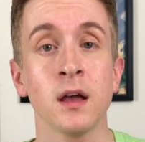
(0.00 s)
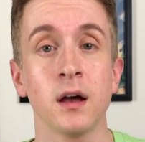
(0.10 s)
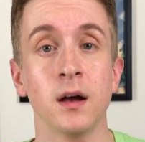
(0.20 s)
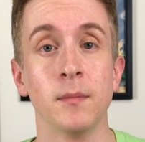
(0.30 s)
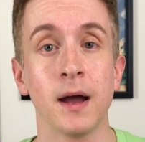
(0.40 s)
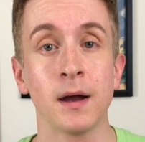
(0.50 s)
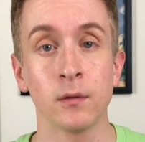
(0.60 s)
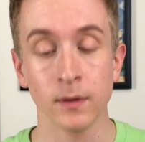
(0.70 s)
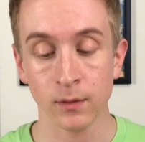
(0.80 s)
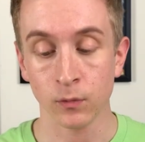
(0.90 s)
how
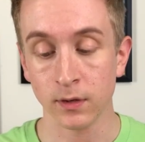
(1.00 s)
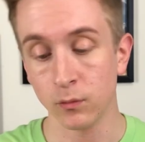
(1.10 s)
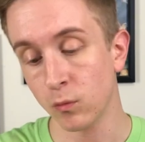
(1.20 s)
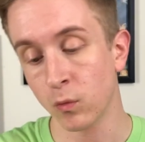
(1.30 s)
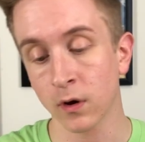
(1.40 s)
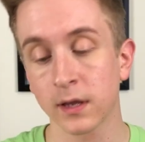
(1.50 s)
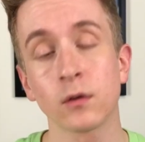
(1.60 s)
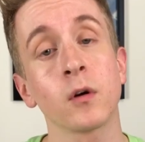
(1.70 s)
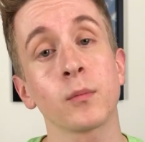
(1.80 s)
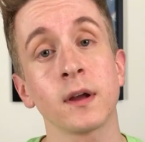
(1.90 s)
it would work
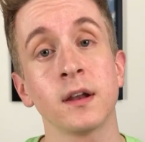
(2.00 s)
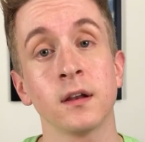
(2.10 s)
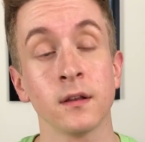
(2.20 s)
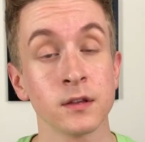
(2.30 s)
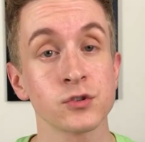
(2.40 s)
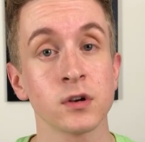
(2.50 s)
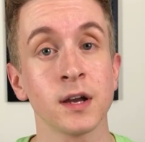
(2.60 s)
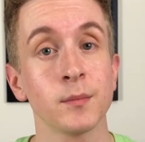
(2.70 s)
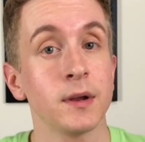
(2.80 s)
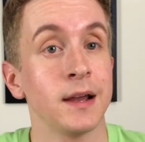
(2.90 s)
incorporated into this drawing,
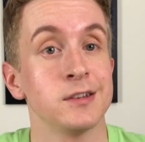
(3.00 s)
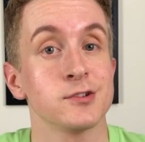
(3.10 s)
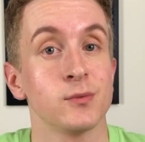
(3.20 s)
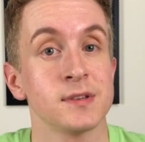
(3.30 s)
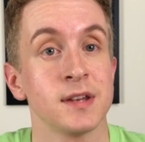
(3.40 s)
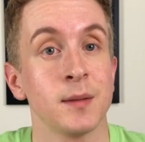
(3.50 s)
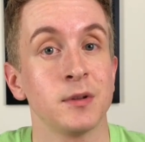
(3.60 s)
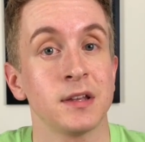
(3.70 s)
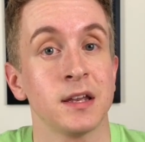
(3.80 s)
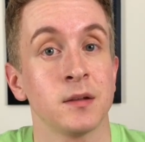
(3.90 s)
but I just wasn't able to
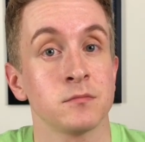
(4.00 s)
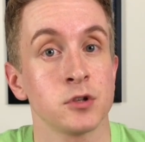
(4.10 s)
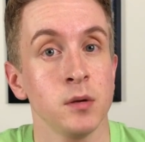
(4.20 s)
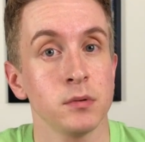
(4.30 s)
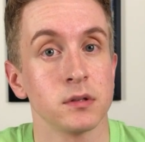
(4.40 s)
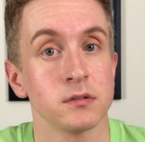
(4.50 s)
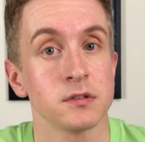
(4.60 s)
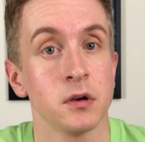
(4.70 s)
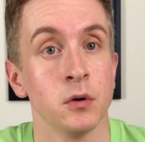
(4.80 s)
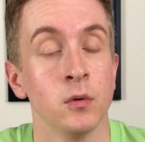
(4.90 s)
get them sharpened.
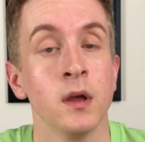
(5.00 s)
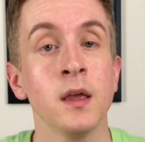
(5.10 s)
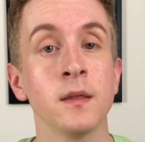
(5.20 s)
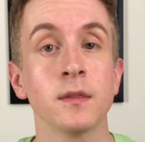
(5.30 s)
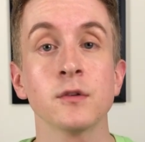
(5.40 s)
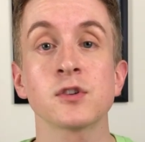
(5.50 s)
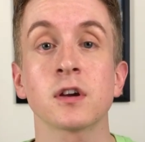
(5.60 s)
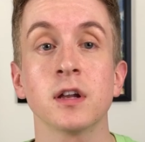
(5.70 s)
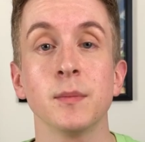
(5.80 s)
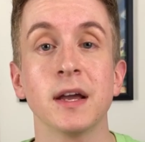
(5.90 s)
So those are
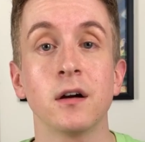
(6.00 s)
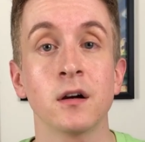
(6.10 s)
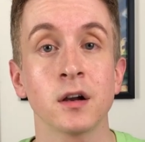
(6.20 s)
going to be a hard